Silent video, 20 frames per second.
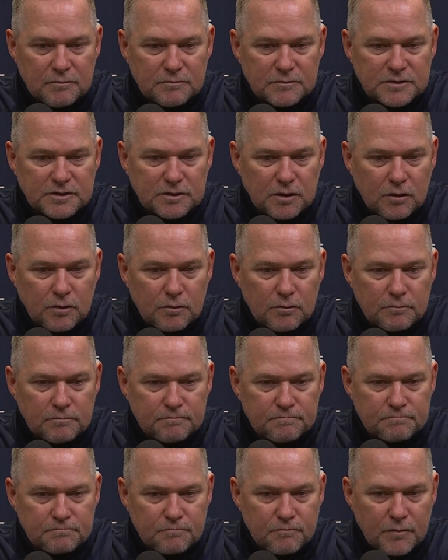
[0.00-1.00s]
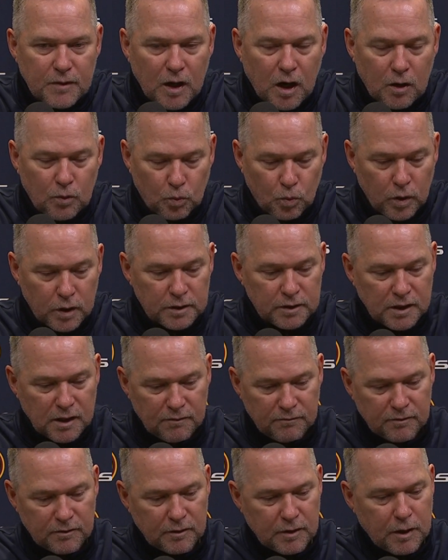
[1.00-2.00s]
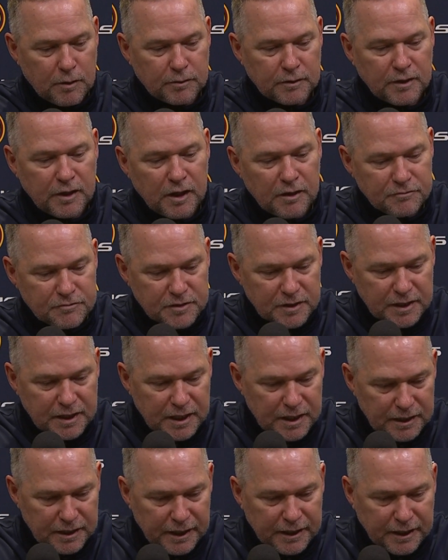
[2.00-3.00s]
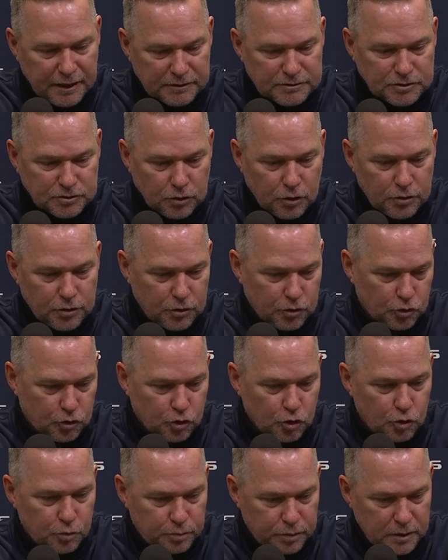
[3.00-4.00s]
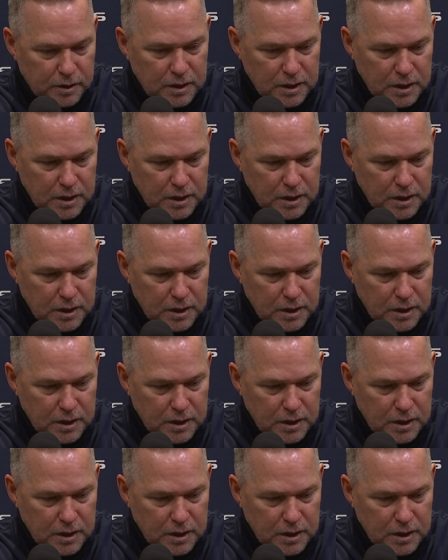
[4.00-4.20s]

So on one level, I would love to get, like, our starting group